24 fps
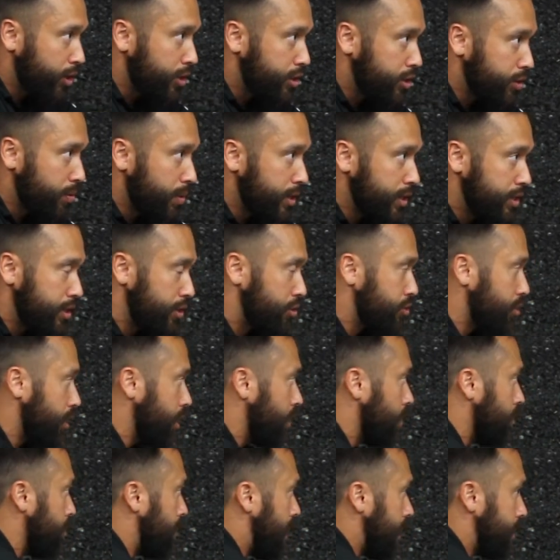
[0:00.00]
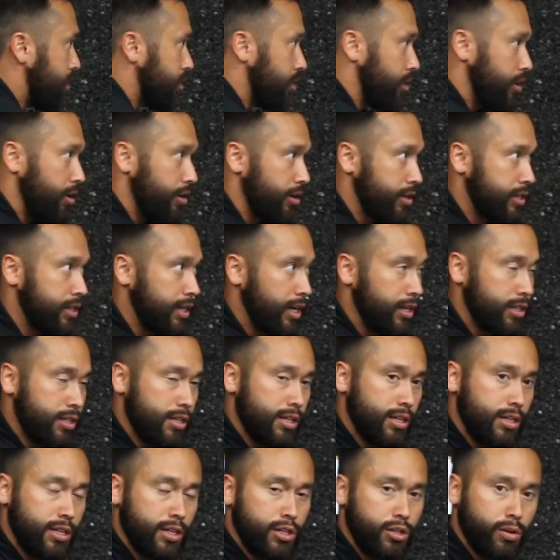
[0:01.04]
squeeze the trigger, make sure you're assessing the
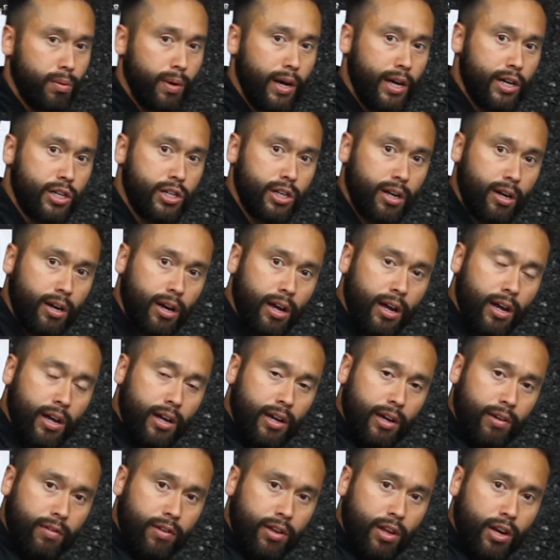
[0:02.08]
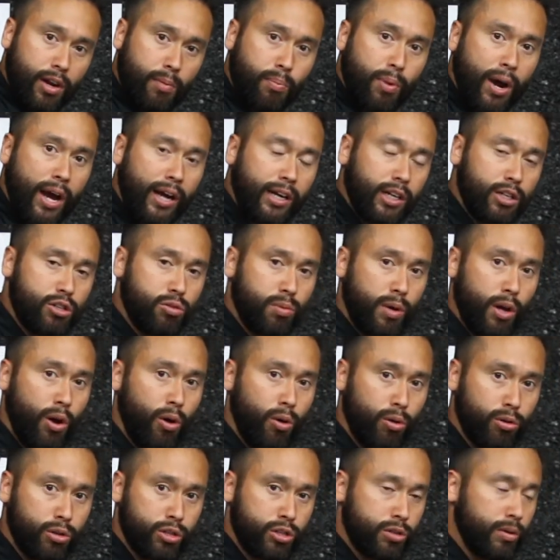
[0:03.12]
situation. You need practice
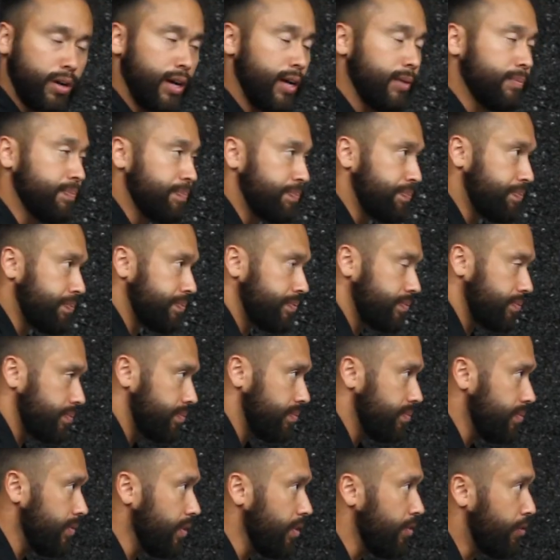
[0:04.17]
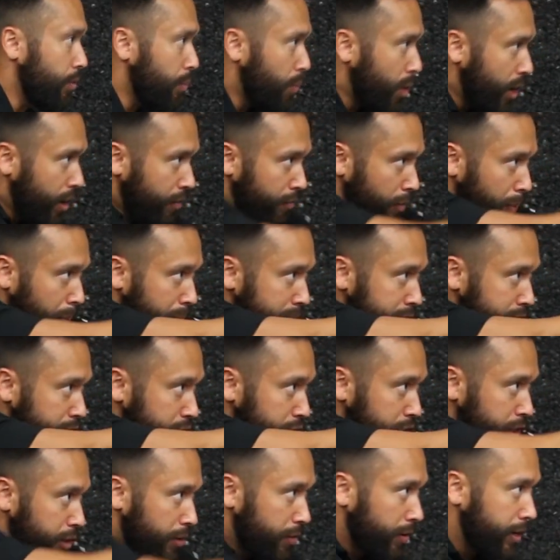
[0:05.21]
reholstering from whatever
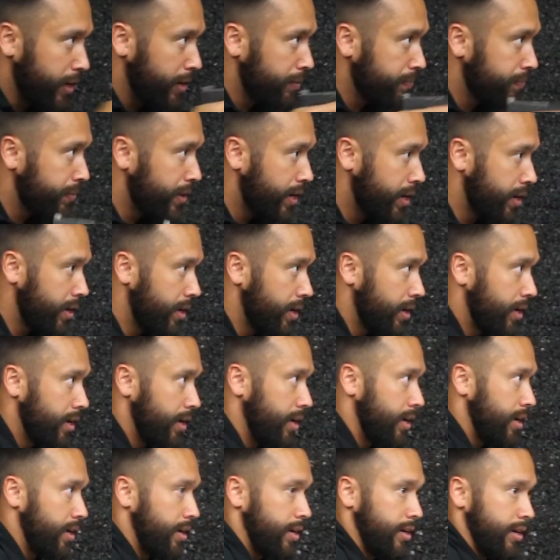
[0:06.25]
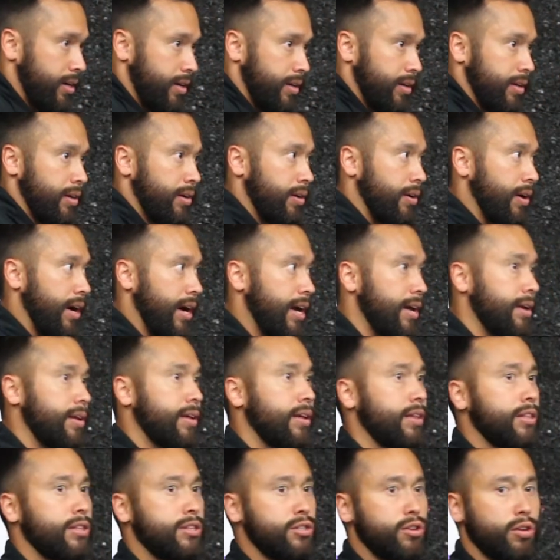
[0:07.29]
position you're in, right?
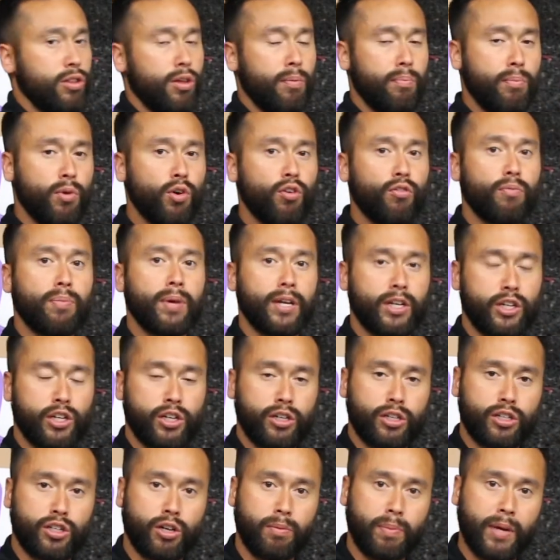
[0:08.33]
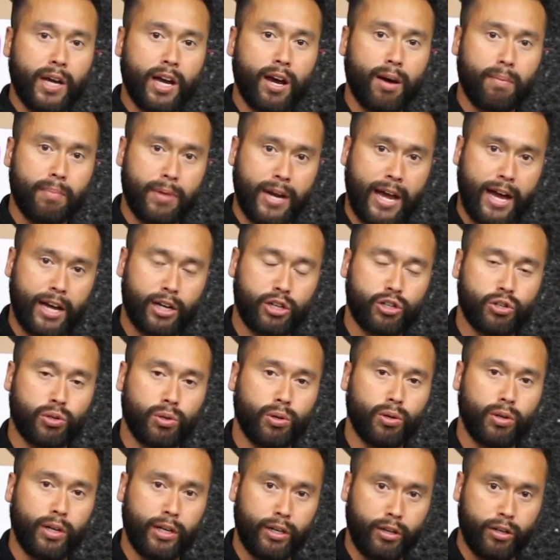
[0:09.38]
So the movement should become
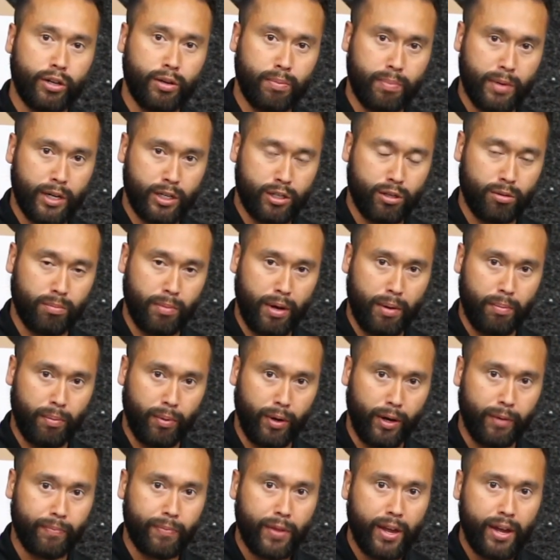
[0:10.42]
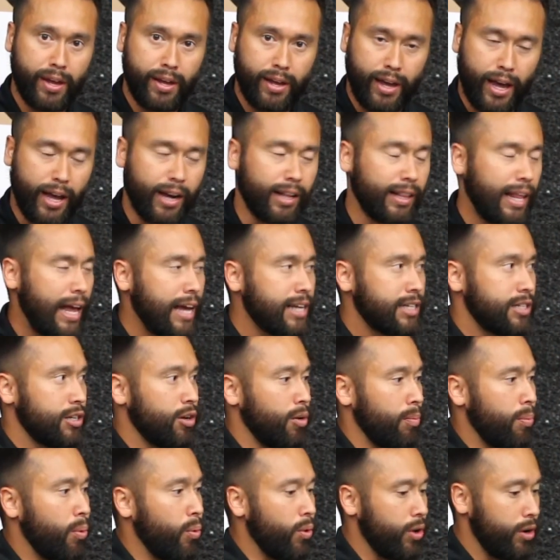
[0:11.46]
natural and good muscle memory. And a last little
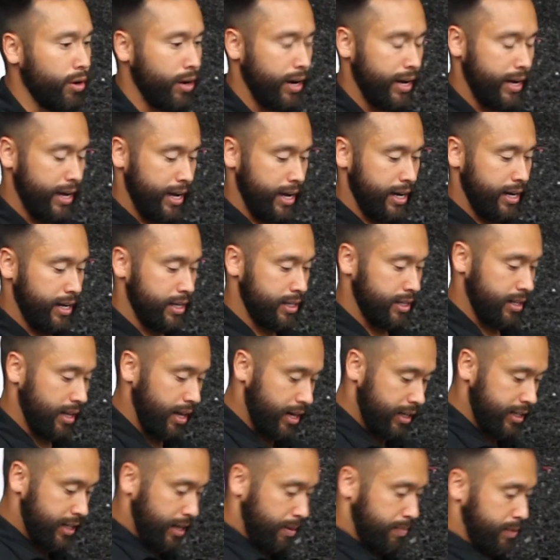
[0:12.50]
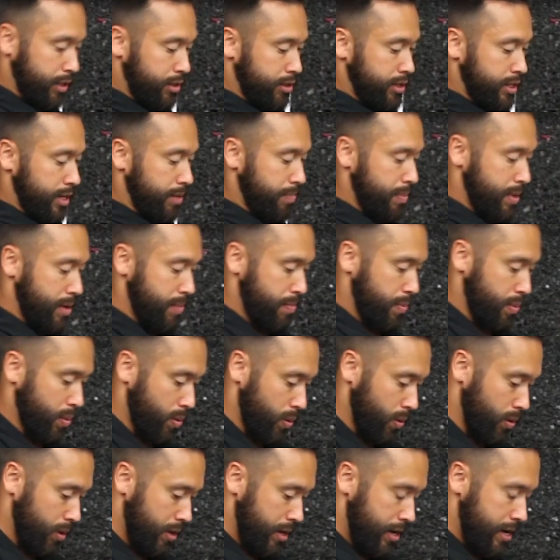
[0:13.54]
pointer I get is a lot of times I'll see
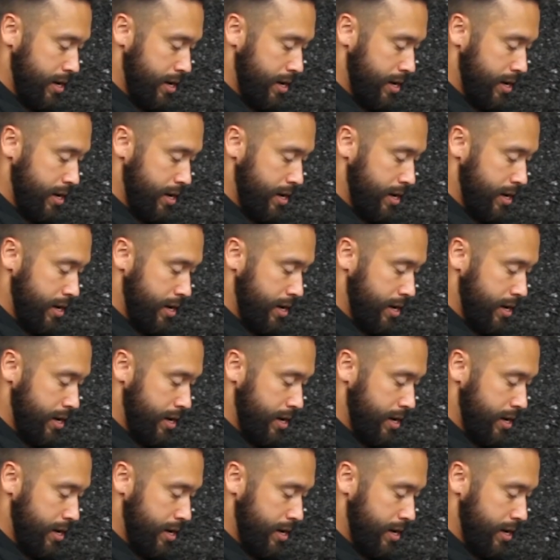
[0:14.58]
people